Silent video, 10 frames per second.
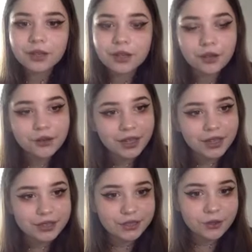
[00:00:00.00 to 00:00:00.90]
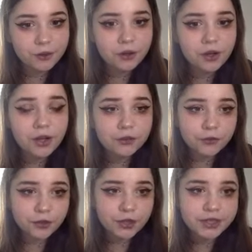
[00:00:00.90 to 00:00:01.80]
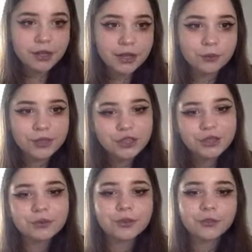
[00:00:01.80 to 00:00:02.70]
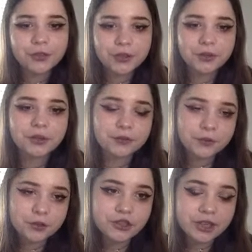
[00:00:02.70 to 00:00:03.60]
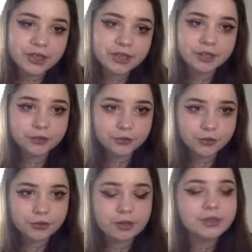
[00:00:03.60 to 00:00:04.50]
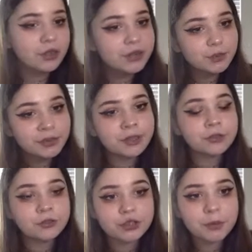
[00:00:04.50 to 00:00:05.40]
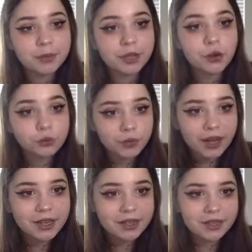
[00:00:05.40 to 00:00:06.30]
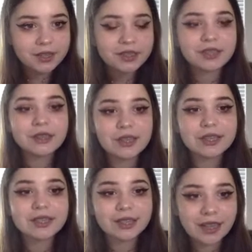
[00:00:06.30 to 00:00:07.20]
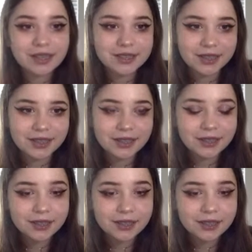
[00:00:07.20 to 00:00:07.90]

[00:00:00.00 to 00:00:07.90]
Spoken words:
Okay, so first we should review the food chains and the food webs. We're going to be jumping right into this lesson.